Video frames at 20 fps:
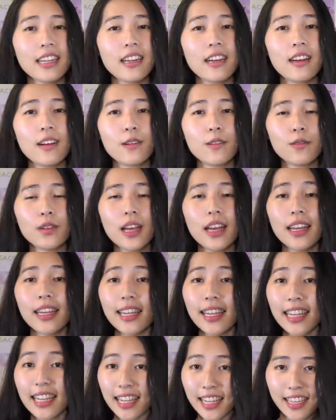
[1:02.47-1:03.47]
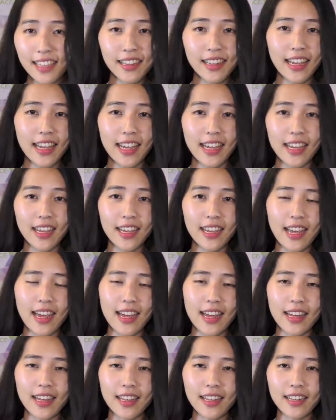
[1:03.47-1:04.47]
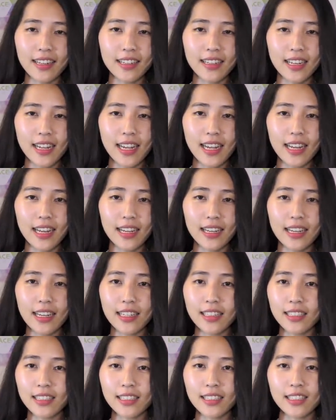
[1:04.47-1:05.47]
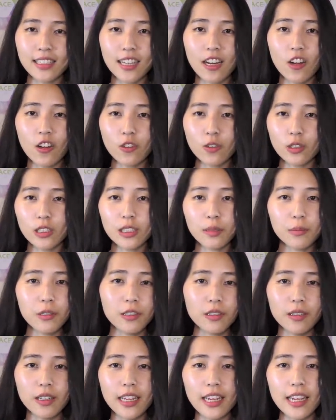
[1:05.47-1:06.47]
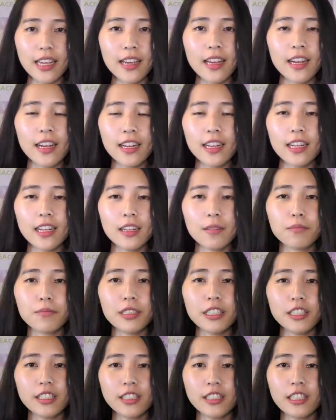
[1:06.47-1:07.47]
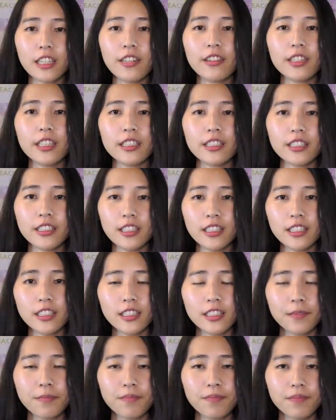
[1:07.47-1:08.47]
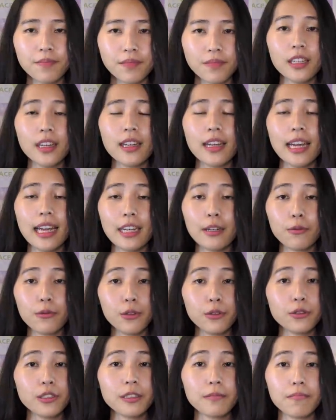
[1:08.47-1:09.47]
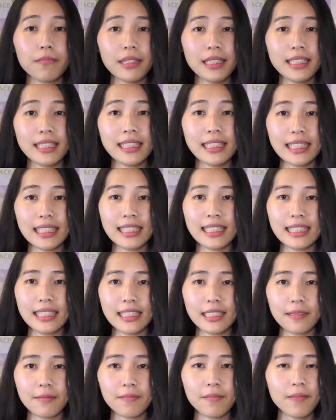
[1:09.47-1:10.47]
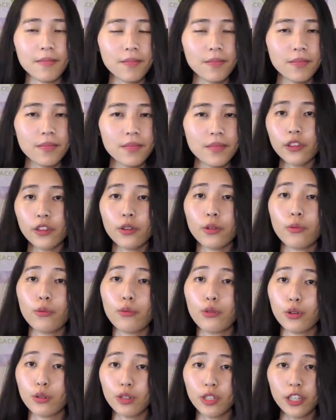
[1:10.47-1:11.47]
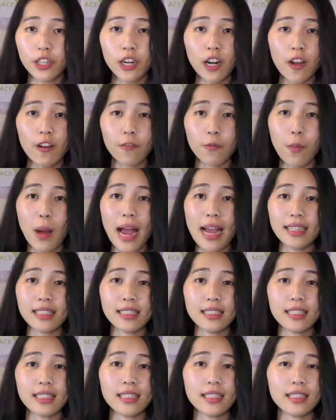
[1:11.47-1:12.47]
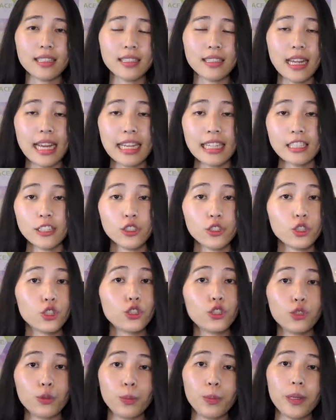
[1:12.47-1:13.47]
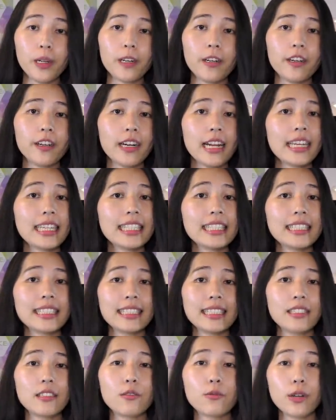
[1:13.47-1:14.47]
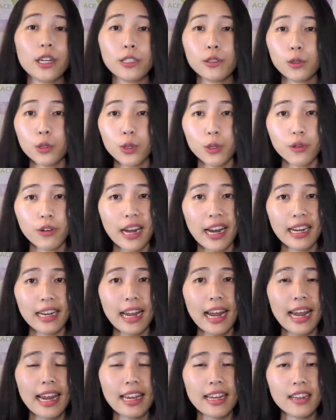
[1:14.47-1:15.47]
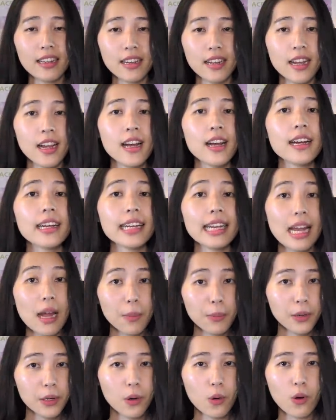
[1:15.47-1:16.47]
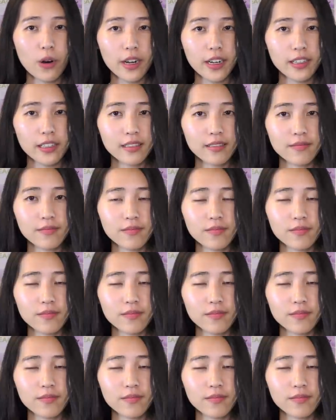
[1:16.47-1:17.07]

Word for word: of healing, and it is ultimately a mysteriousness. It rules mysticism. The ruler of Pisces is Jupiter, and it's in retrograde in Capricorn.